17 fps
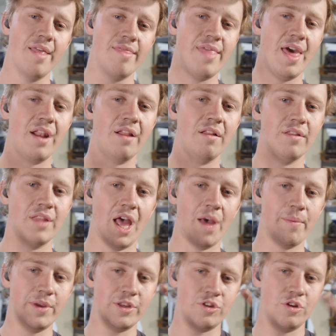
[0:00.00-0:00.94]
that'll
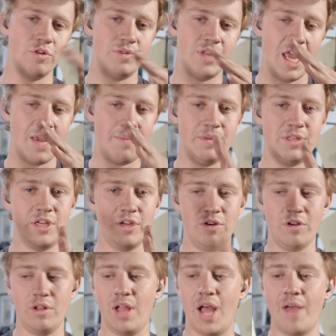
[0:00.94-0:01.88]
allow me to take
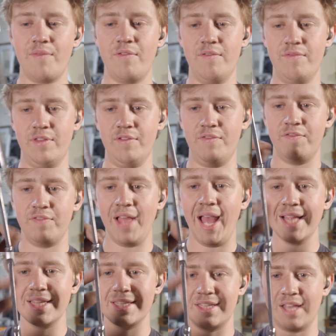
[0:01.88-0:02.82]
material off of the
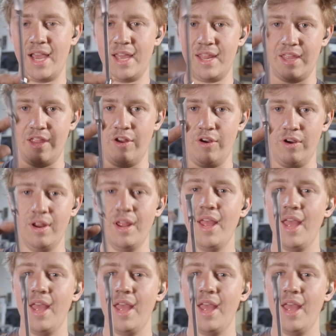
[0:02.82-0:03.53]
flat side here